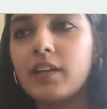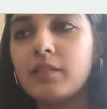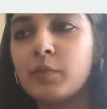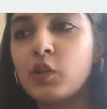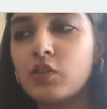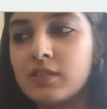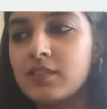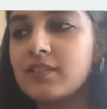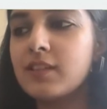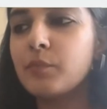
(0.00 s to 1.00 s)
why, because this
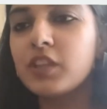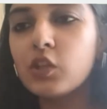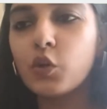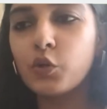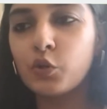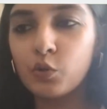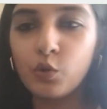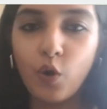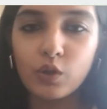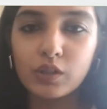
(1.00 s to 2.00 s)
is something you're going to do
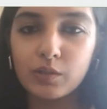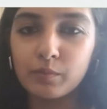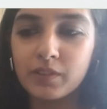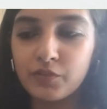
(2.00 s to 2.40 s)
long term.